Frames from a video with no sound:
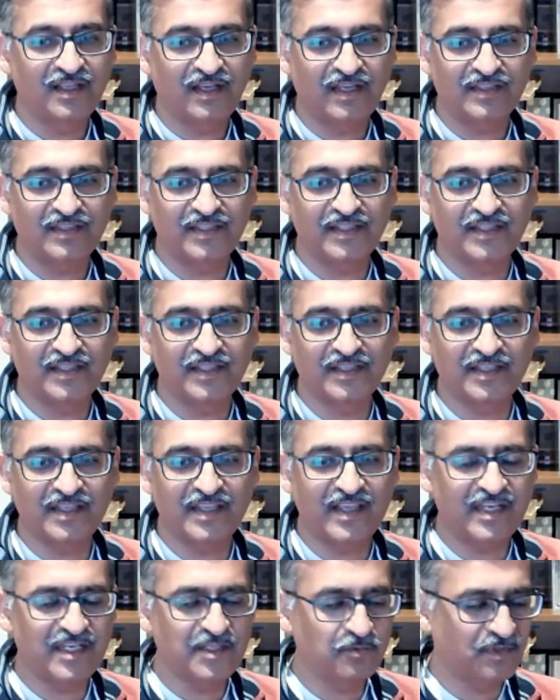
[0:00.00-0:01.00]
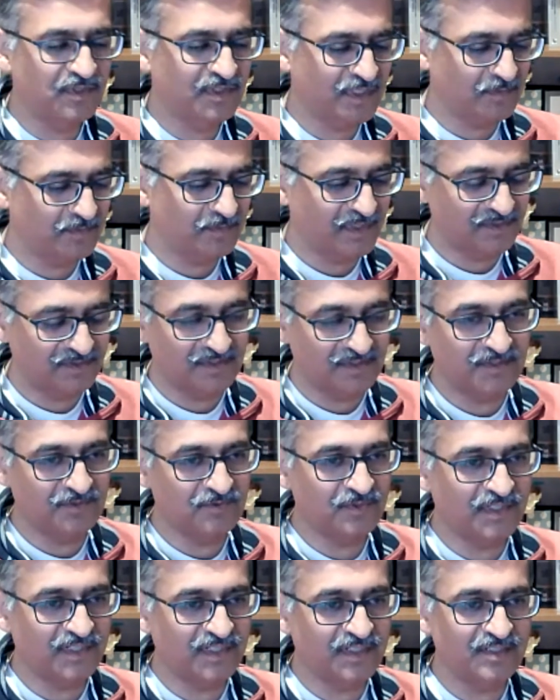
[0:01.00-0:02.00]
I think anyone coming to
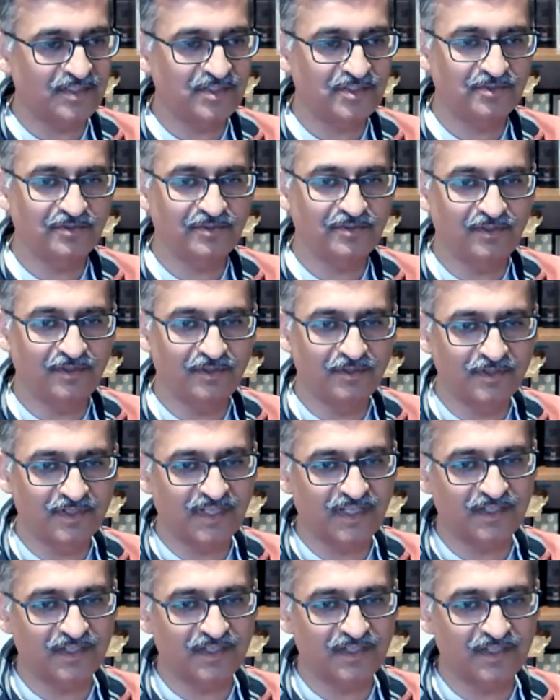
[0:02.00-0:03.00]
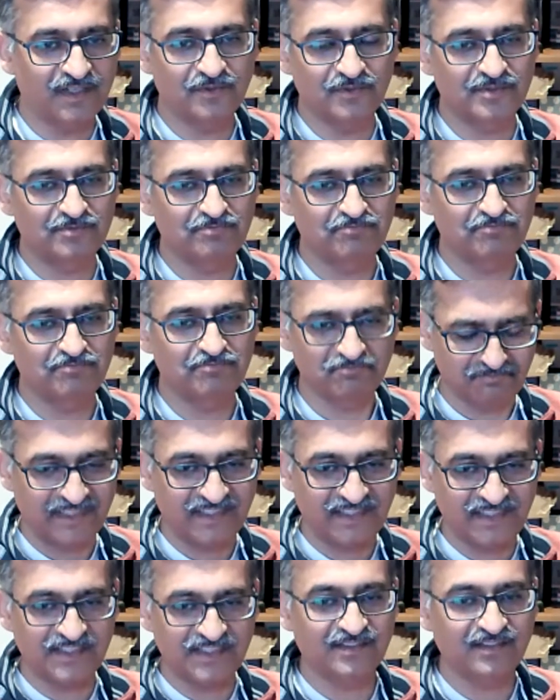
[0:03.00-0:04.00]
the UK should look at those,
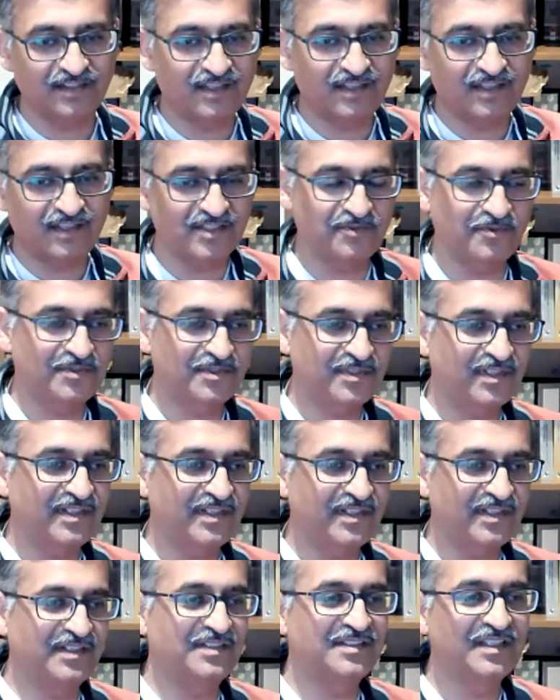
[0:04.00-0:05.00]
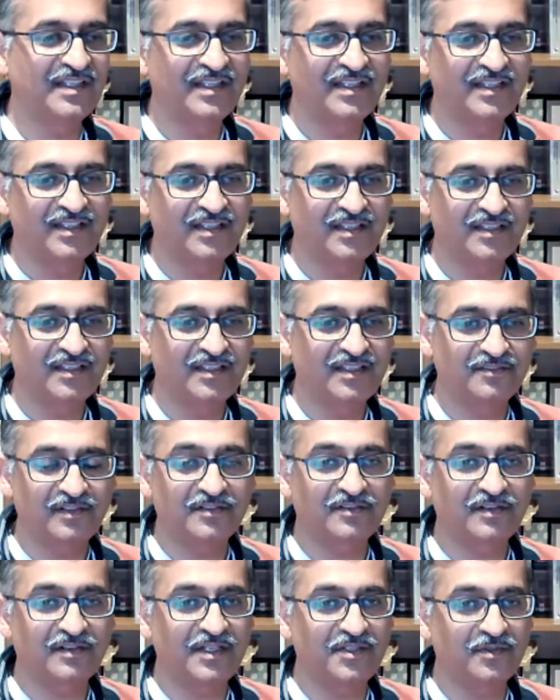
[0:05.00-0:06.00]
at least the last two slides, and
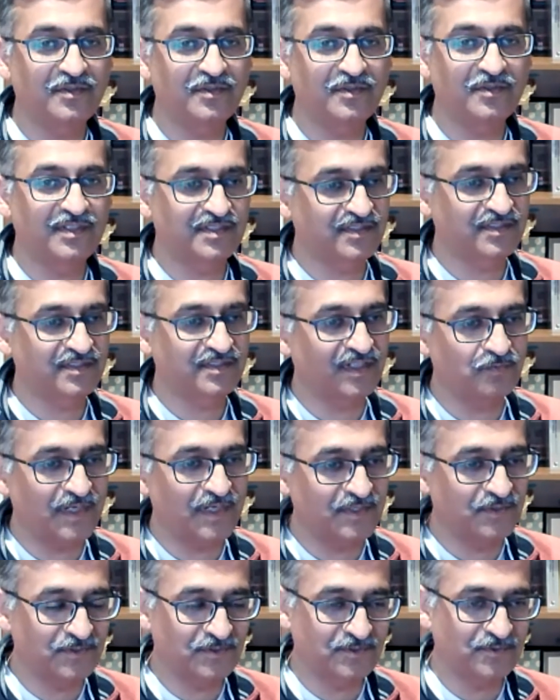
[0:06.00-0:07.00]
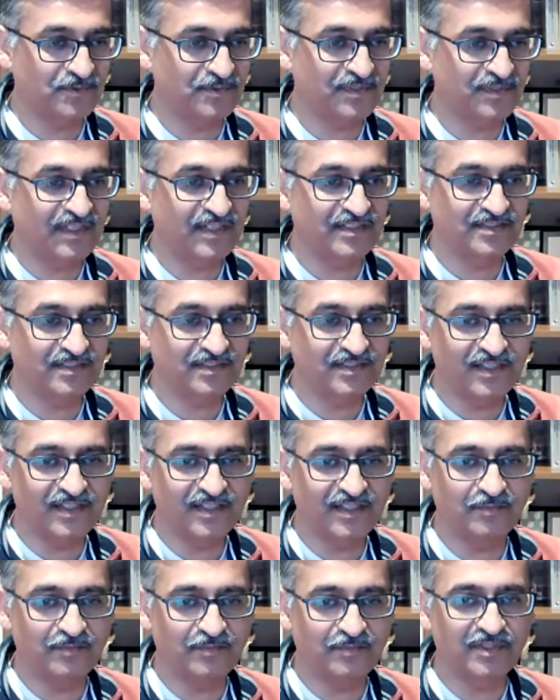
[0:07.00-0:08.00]
try to understand why those two slides are
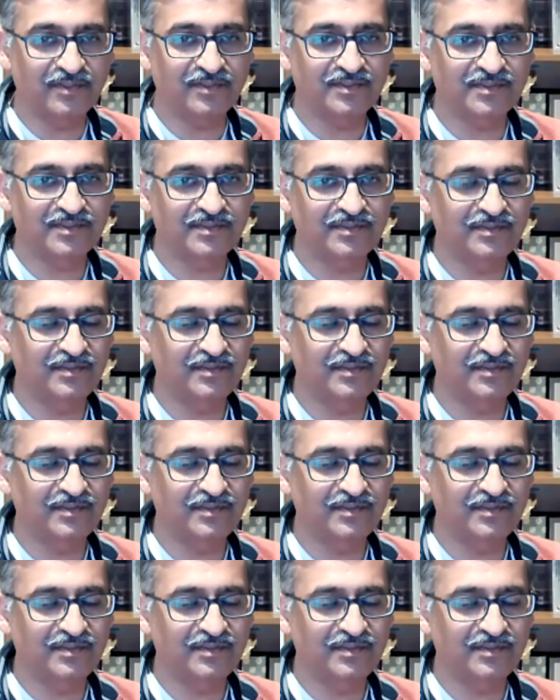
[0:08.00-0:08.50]
there, because